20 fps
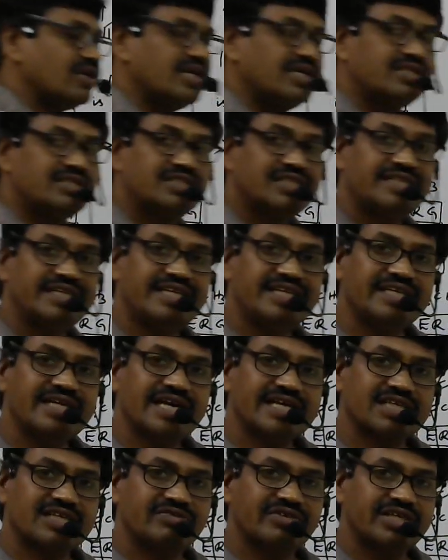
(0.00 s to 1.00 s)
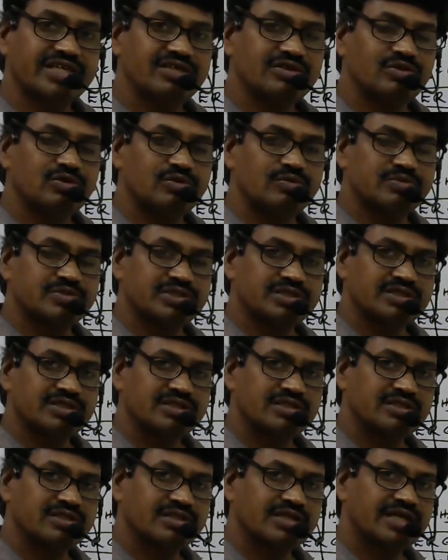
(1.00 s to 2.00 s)
as deactivating groups.
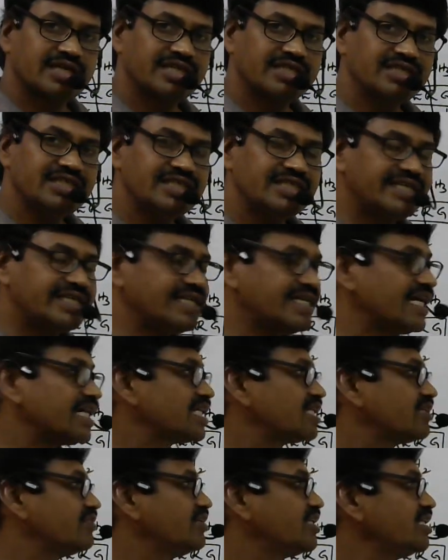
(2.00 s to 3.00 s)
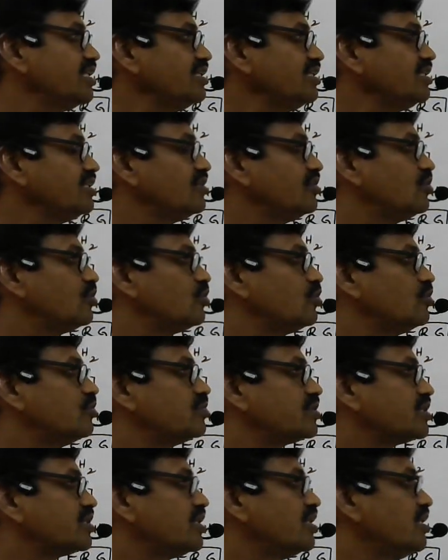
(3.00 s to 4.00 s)
Ring deactivating
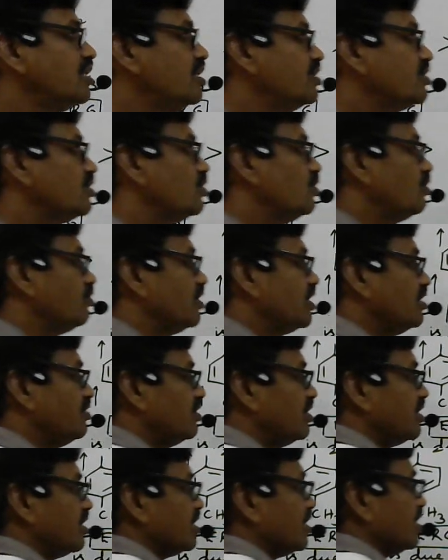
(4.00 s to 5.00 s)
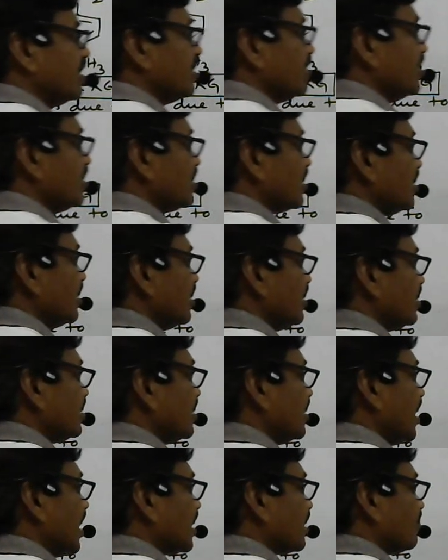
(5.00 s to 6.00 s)
groups. So whenever this ring is
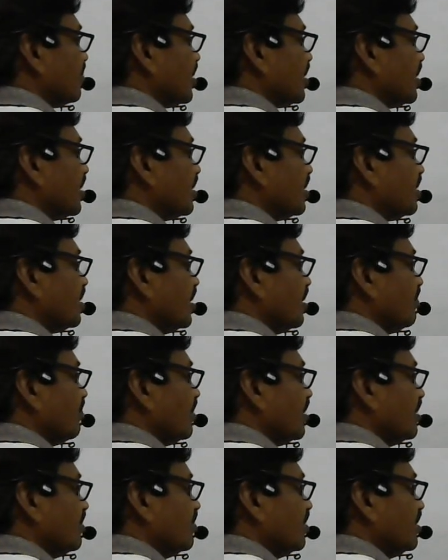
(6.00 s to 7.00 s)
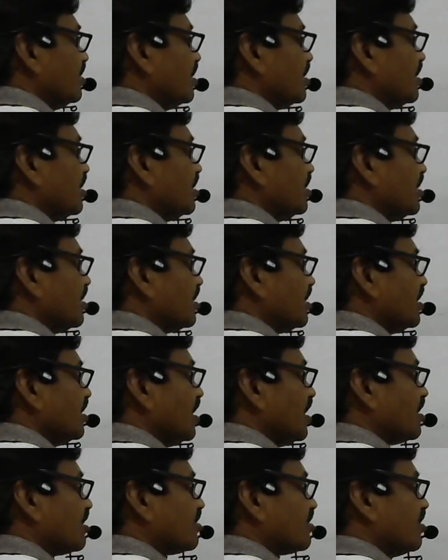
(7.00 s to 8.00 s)
deactivated, whenever in the ring
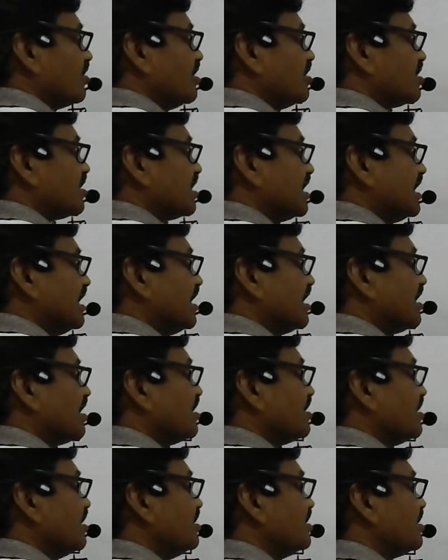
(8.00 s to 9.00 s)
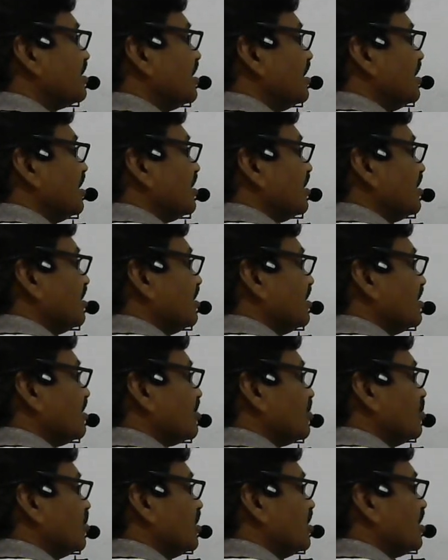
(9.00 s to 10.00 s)
electron density decreases,
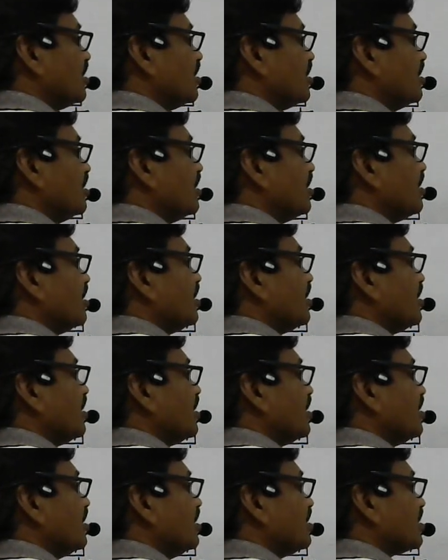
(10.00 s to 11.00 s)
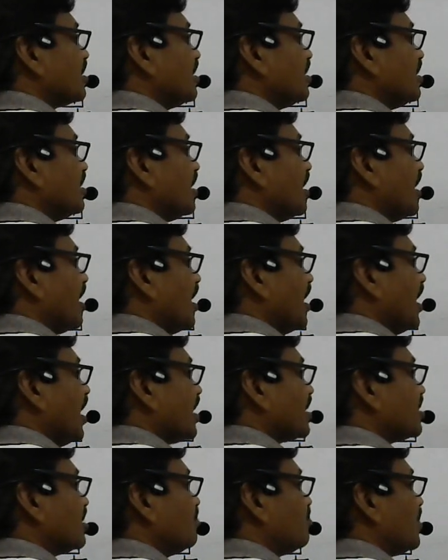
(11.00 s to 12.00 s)
so that this can
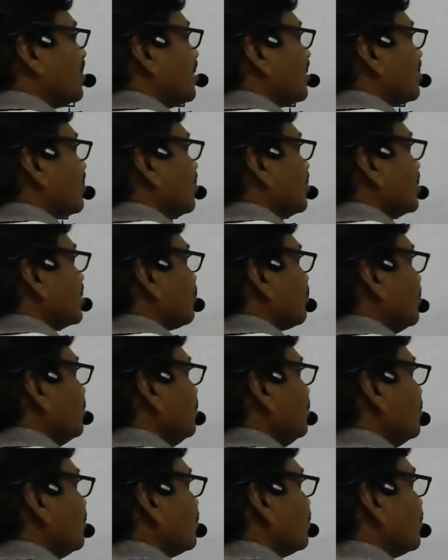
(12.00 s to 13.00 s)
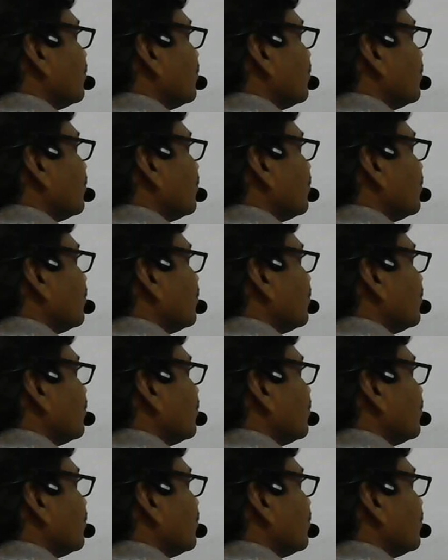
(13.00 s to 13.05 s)
accept electrons from